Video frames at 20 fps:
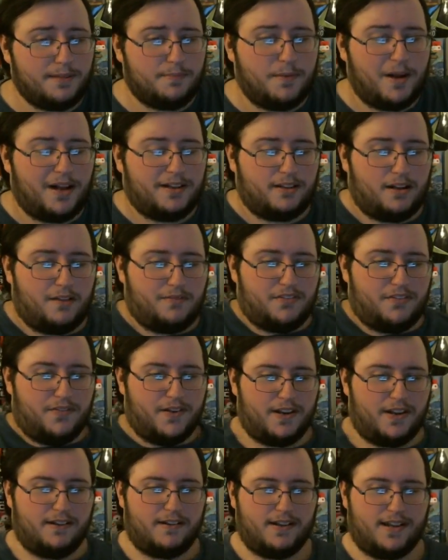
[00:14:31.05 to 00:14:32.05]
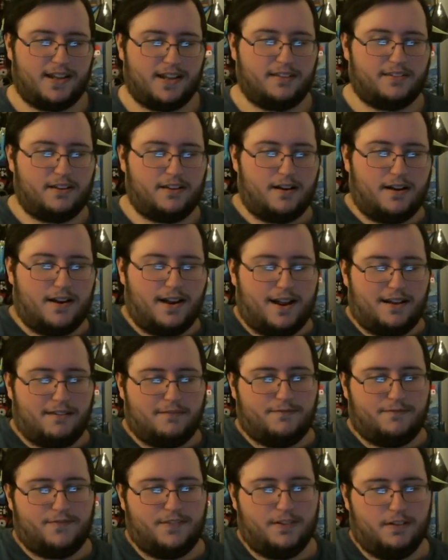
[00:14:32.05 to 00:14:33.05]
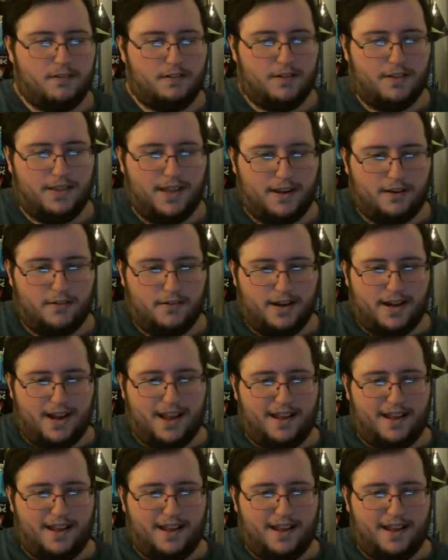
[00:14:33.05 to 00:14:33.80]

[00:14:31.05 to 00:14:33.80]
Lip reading: box office video again. Sorry, I don't feel all that great.